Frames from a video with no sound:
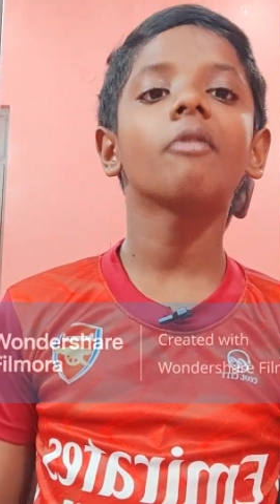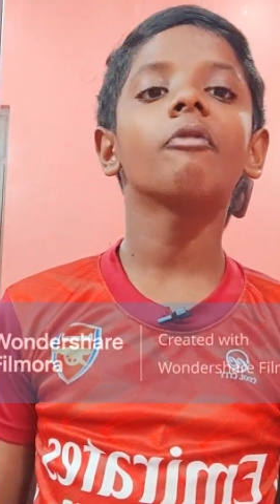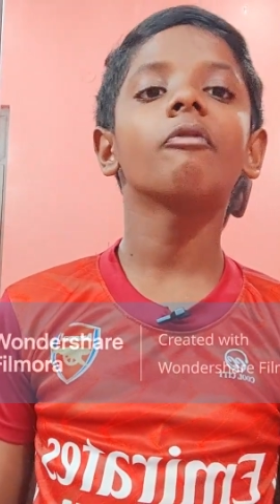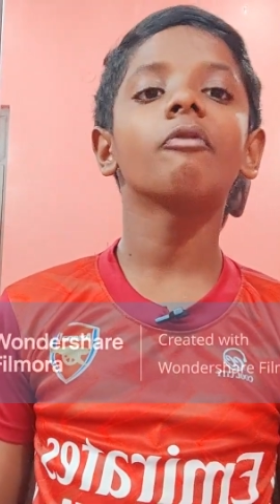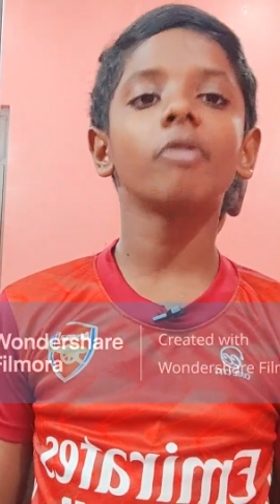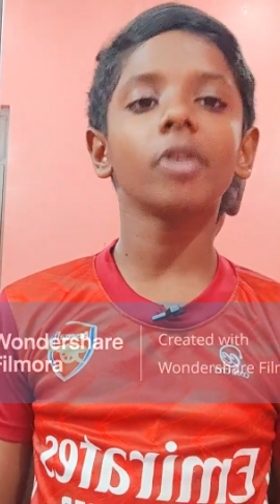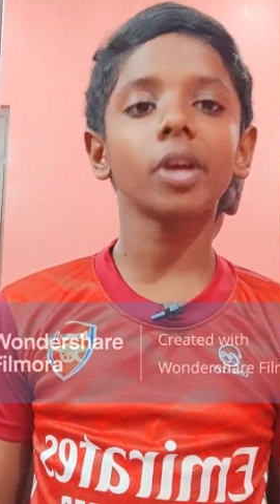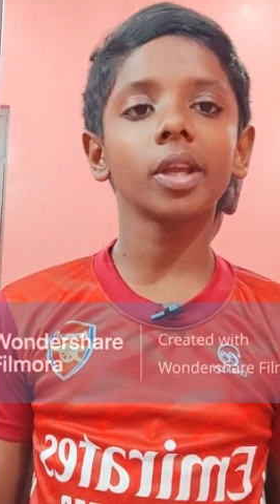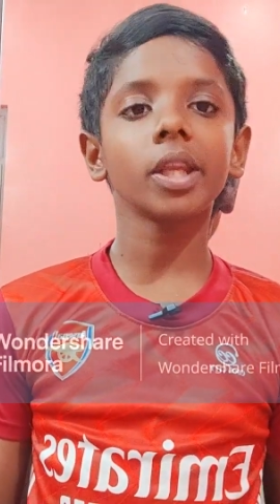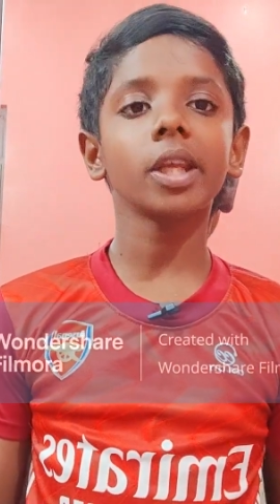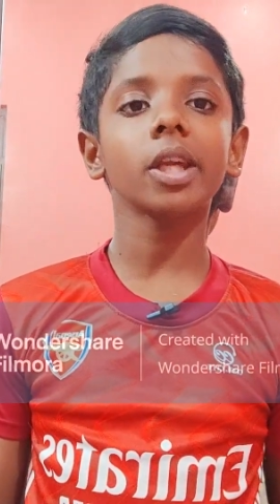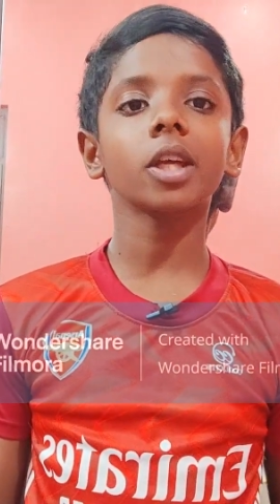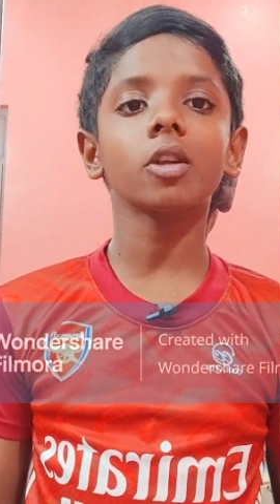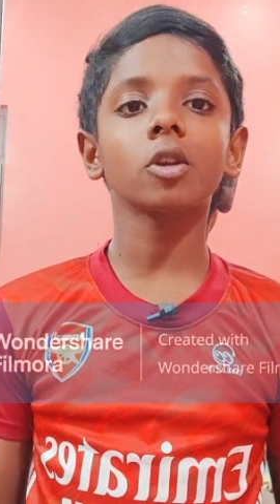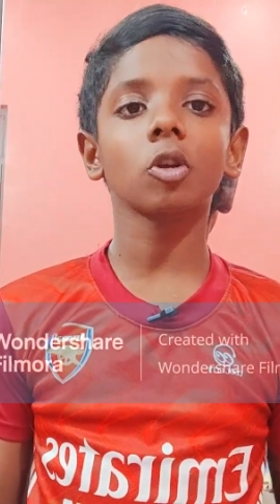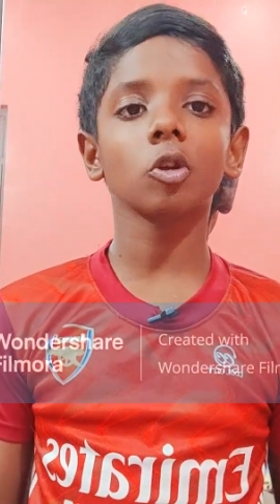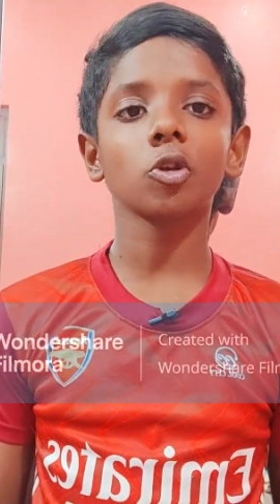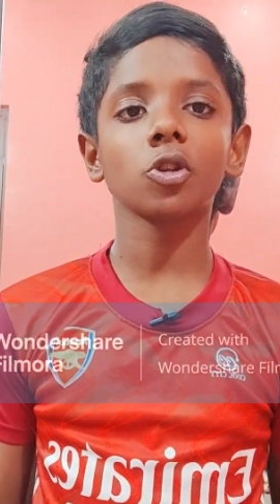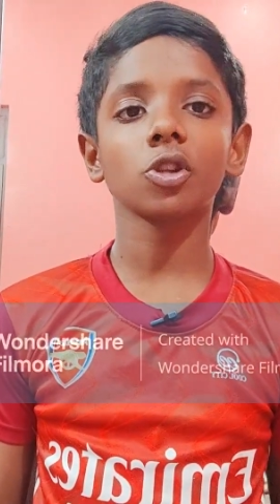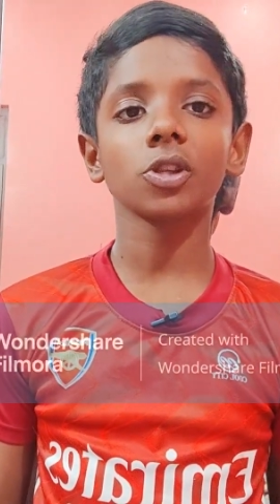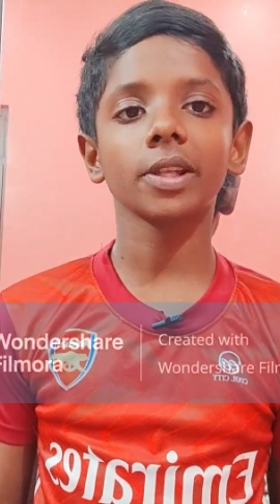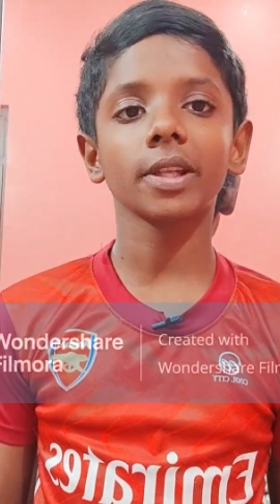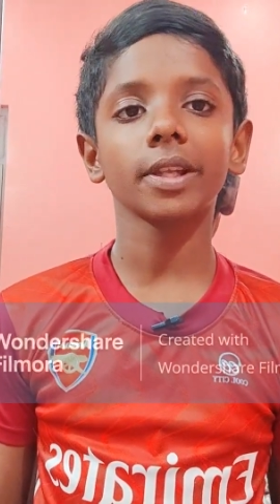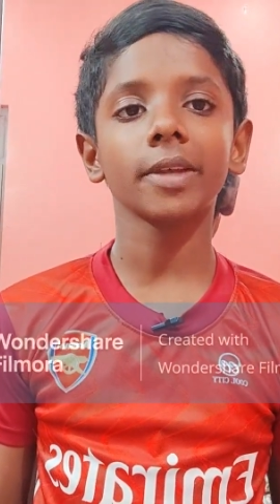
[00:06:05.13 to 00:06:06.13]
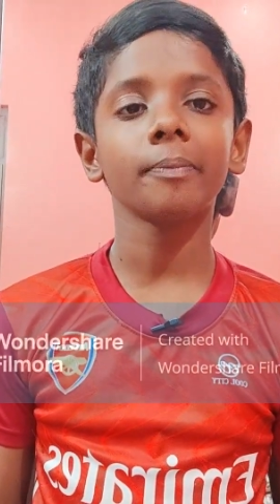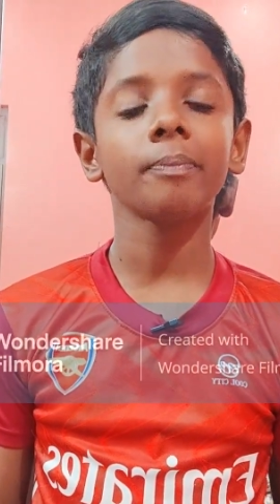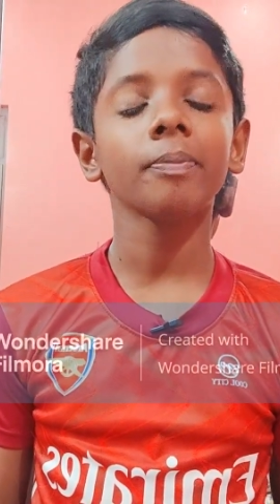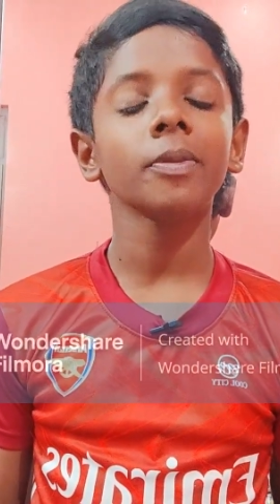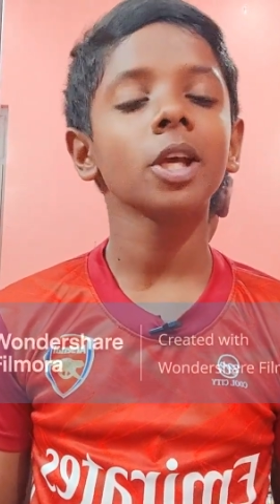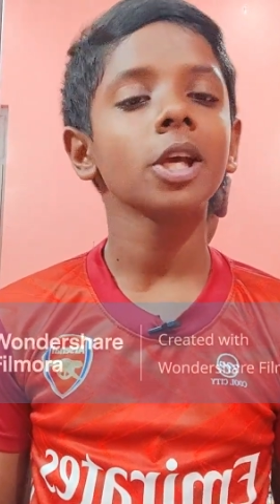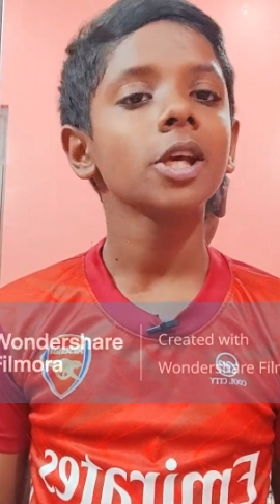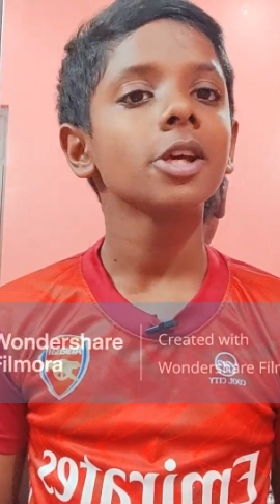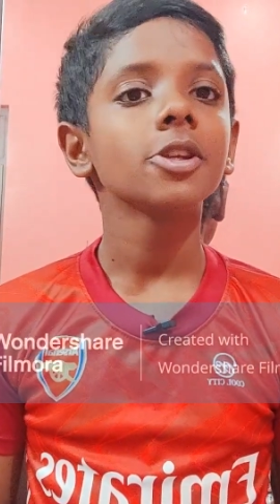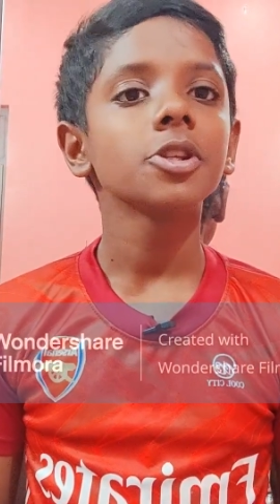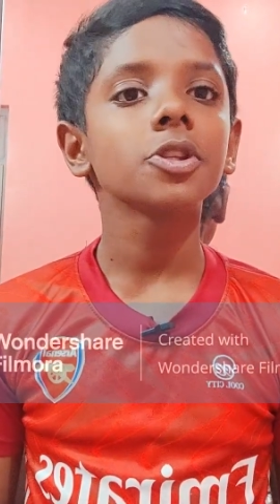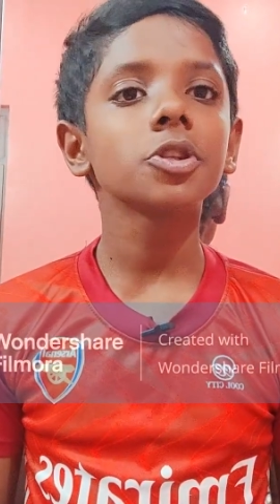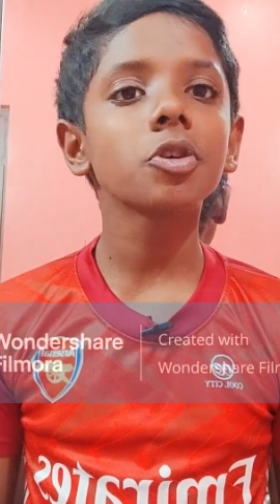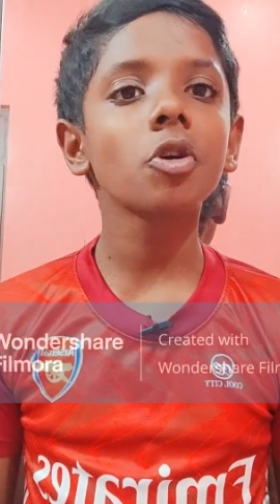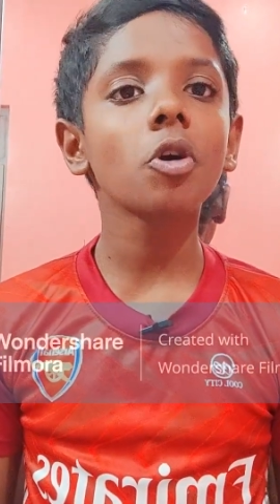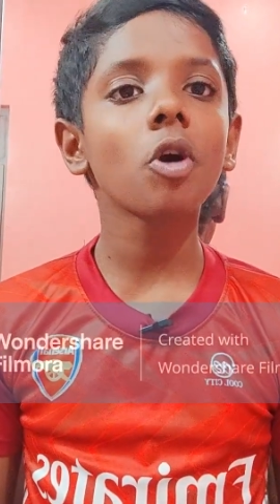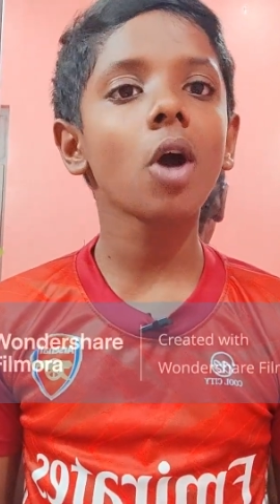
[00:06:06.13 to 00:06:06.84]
very closely. So